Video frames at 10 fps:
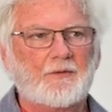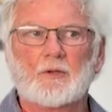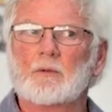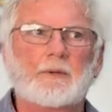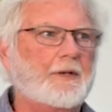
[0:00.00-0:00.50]

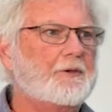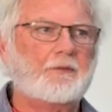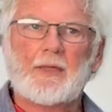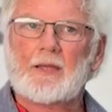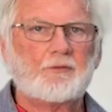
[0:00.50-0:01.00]
The only way to
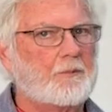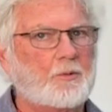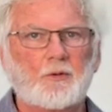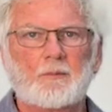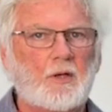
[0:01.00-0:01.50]
do that is to
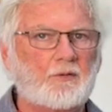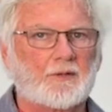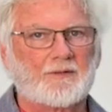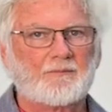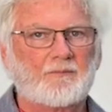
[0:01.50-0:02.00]
pull the motor.